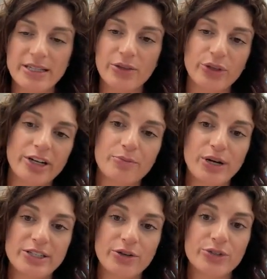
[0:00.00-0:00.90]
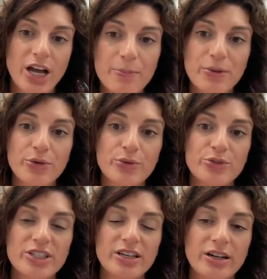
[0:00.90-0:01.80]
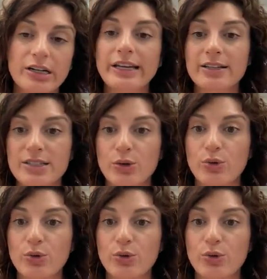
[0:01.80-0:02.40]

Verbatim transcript: as Ethereum price goes up, those earnings